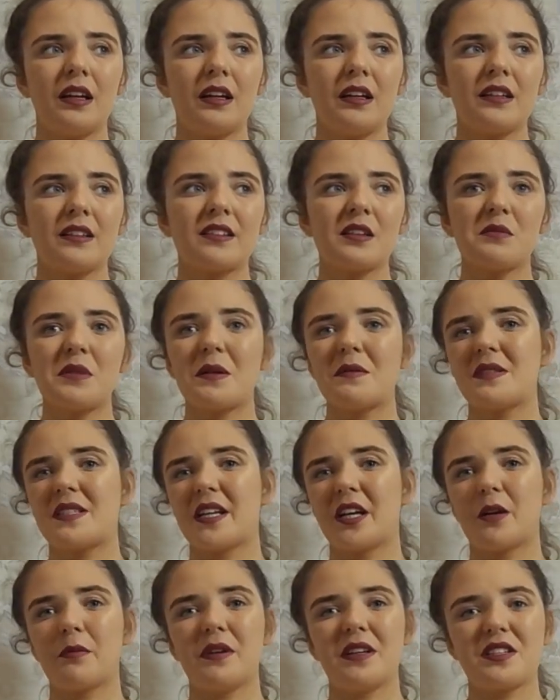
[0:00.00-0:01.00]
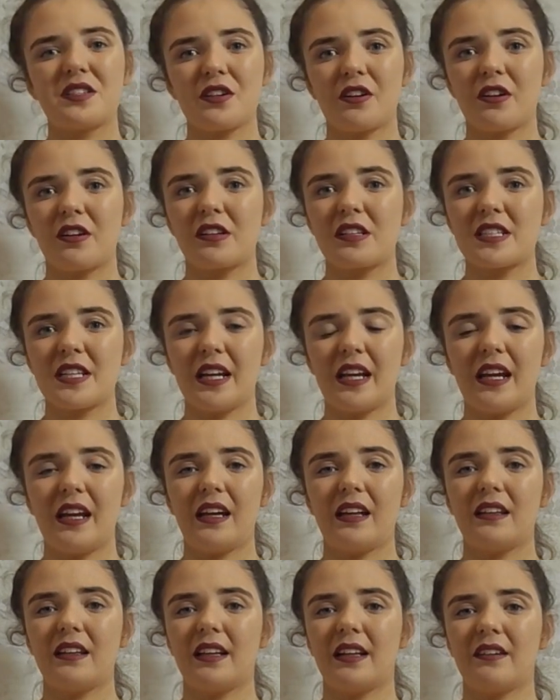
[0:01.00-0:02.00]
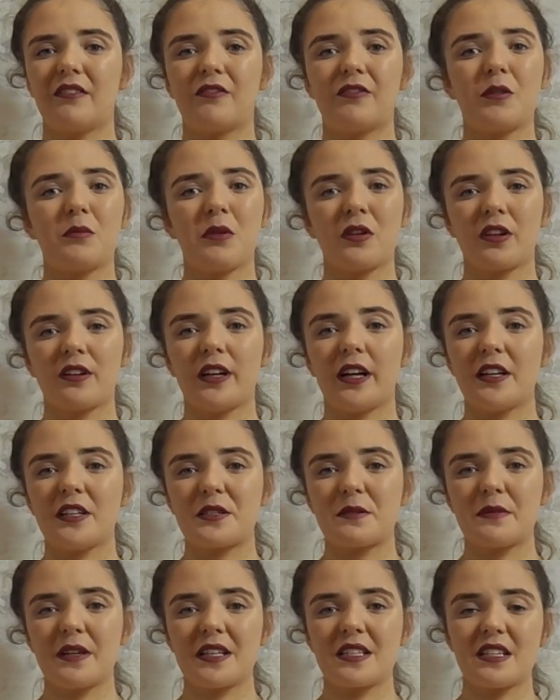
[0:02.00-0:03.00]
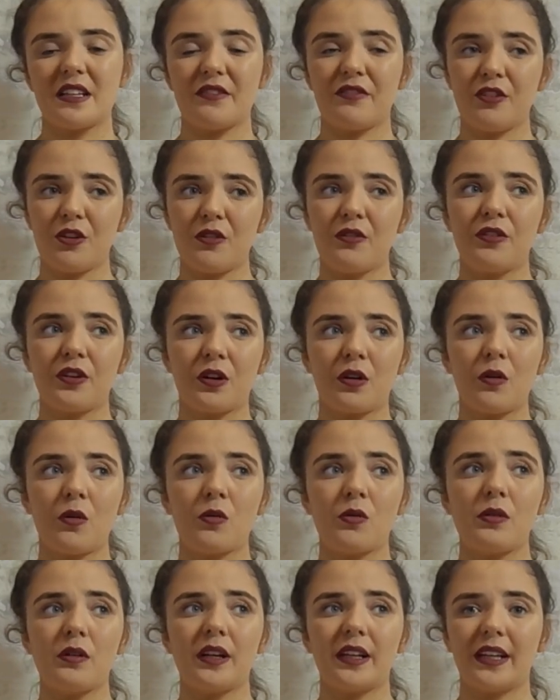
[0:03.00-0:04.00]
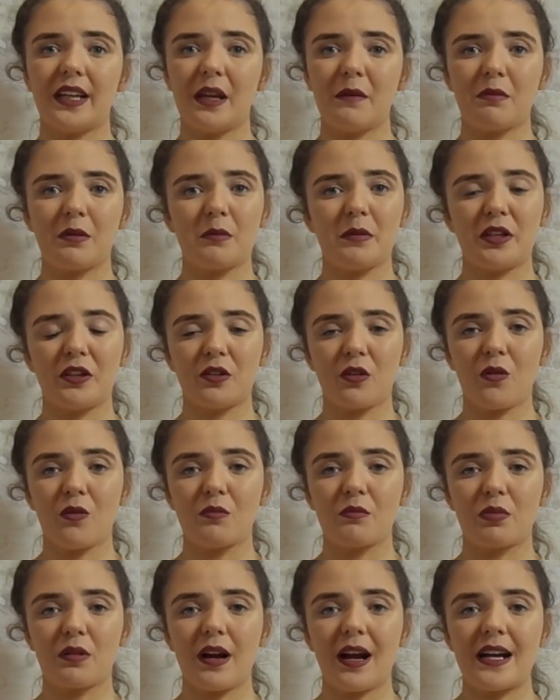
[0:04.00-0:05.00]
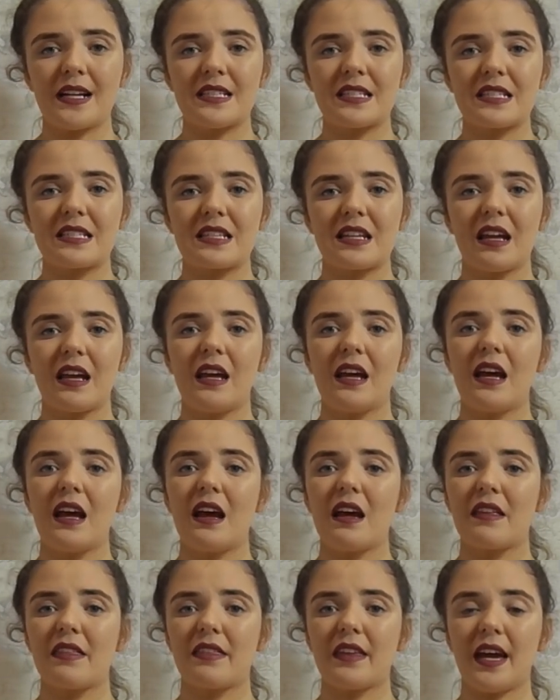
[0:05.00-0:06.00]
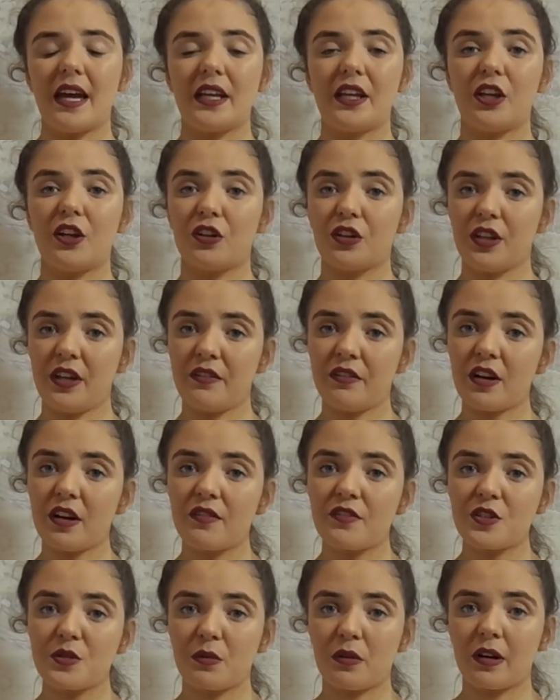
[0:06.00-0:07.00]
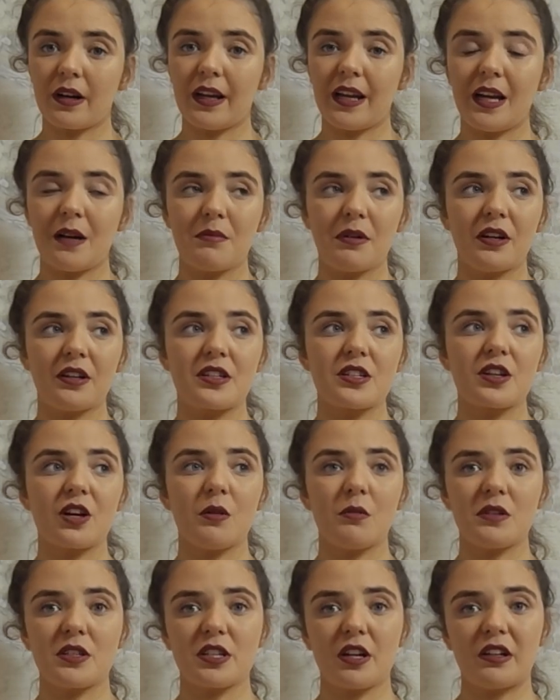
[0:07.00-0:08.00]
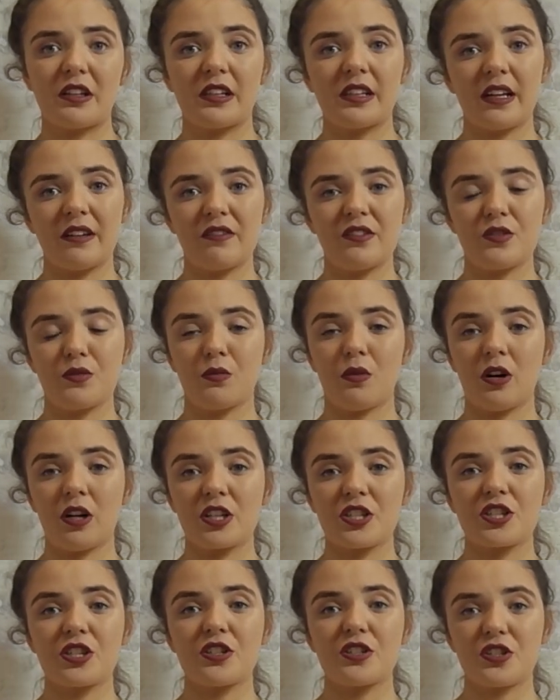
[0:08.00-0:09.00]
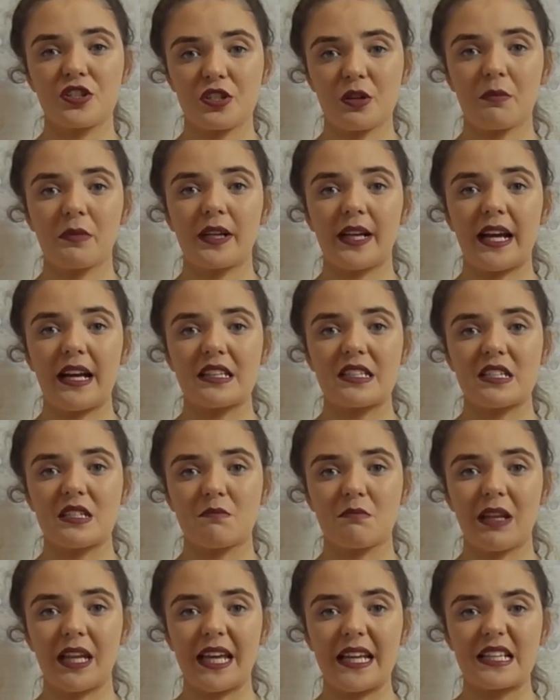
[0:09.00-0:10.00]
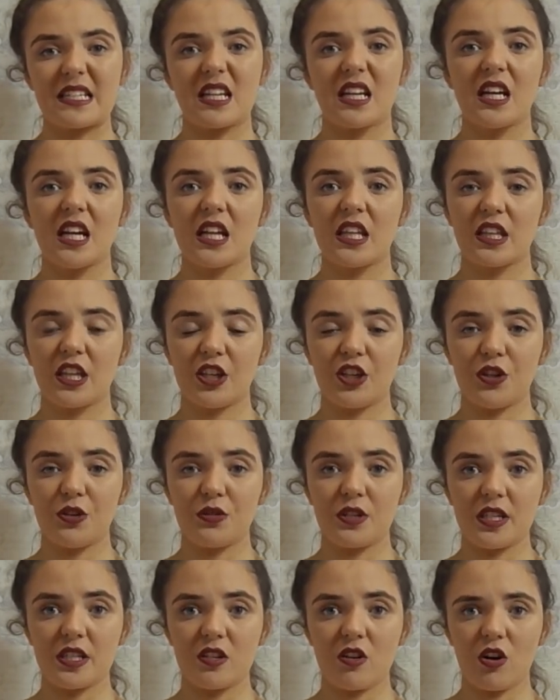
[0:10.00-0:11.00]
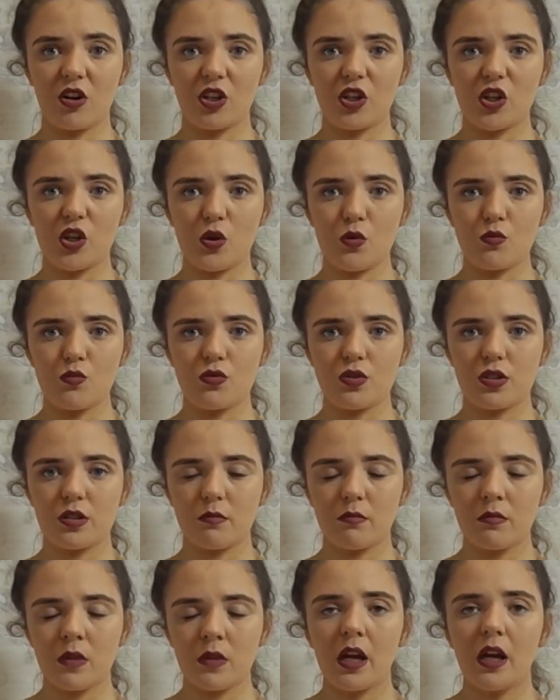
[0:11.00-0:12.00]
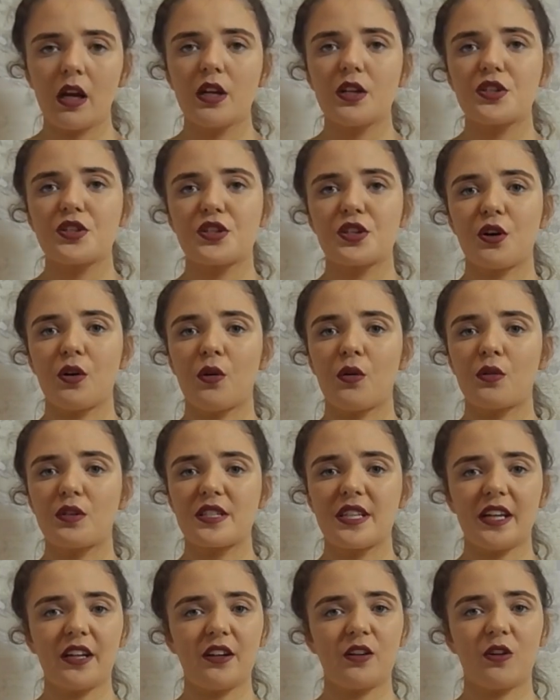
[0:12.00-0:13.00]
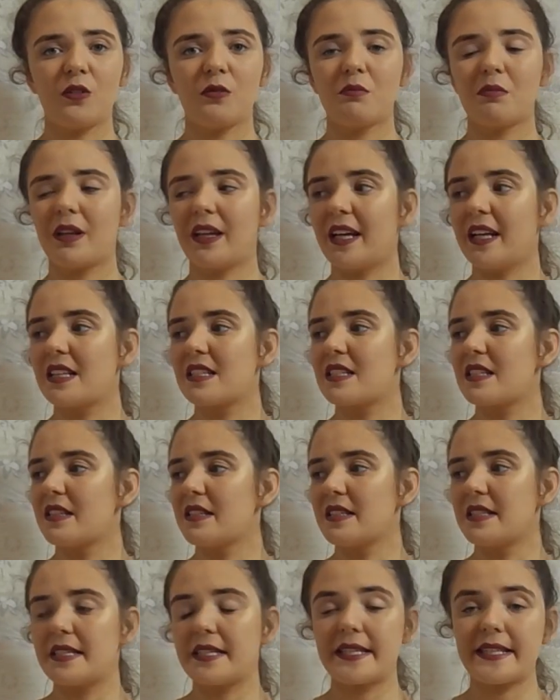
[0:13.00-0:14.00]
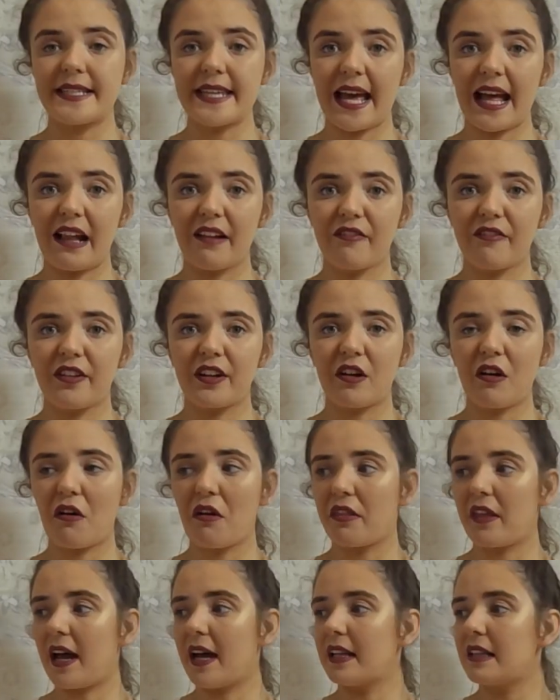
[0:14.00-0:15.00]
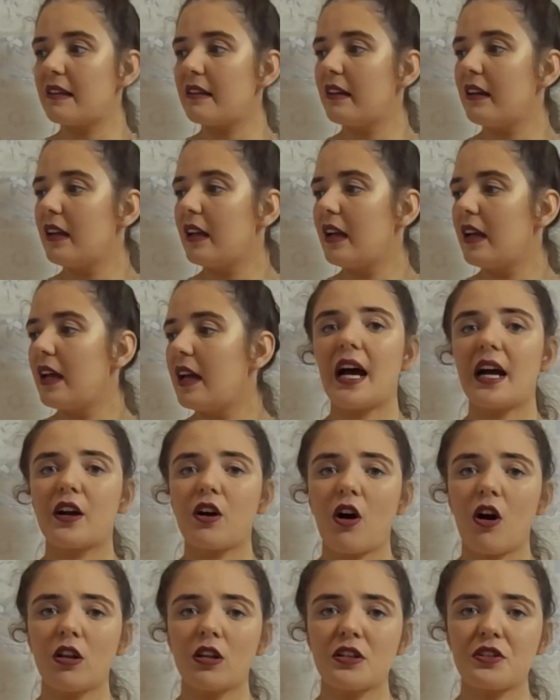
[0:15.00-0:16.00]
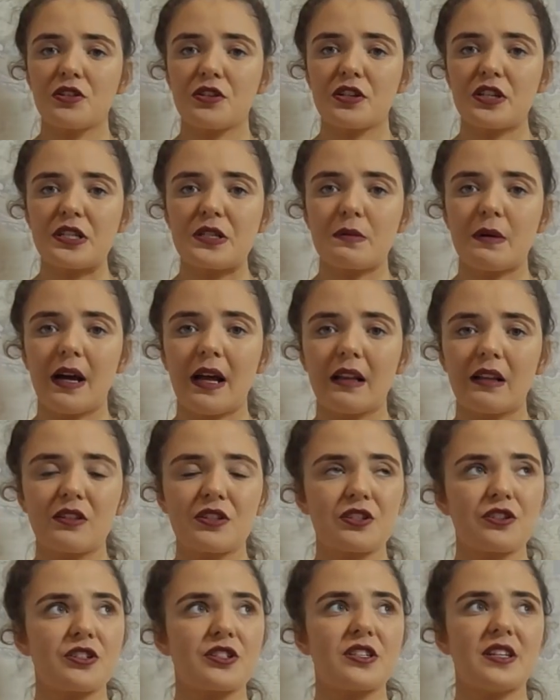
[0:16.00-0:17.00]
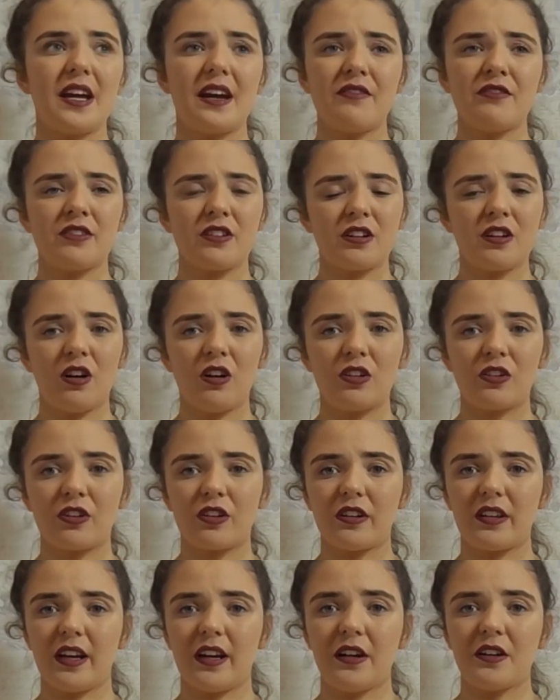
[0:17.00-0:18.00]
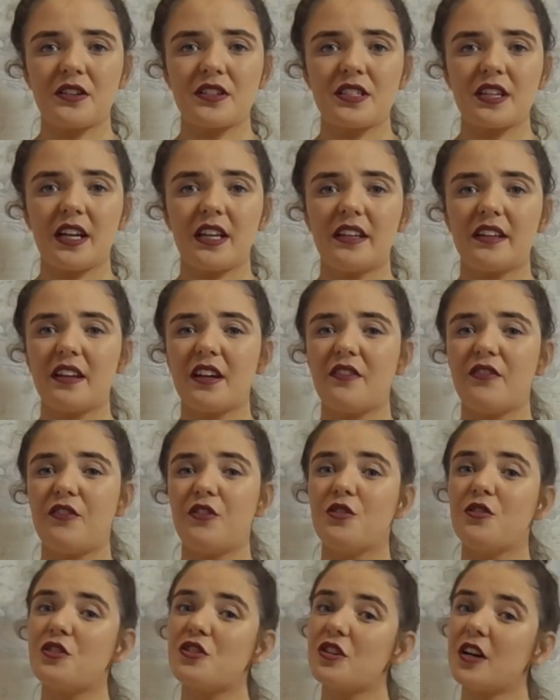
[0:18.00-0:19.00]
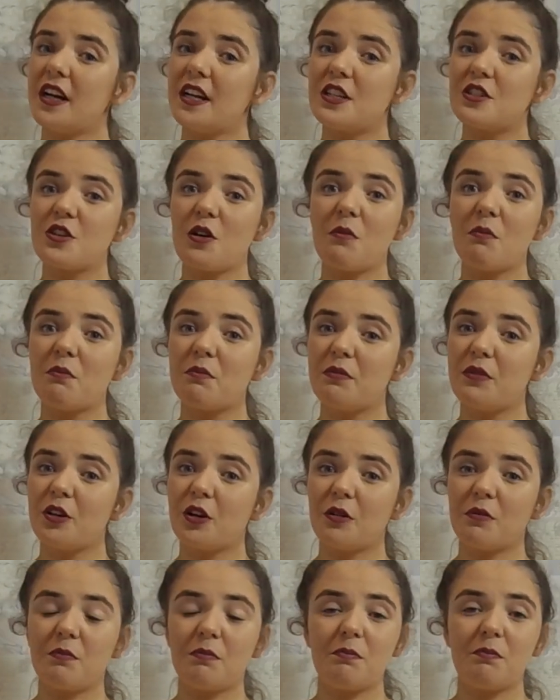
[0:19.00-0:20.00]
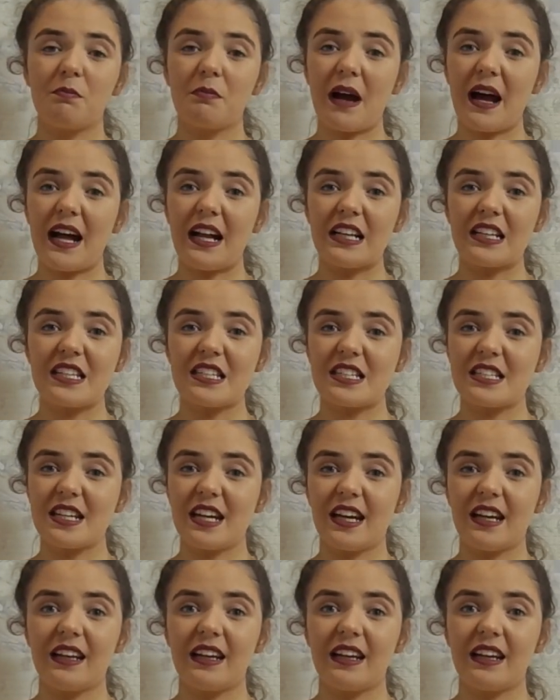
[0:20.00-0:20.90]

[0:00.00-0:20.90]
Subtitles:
sometimes they could be dirty and like from other housemates, and if you have your own and keep them in your own press, then you'll never have to worry about coming down and having to wash somebody else's plate that you did not use. So take your own plates and delf and all that. A colander as well, because there's never a colander in the house, and if you try dump your pasta,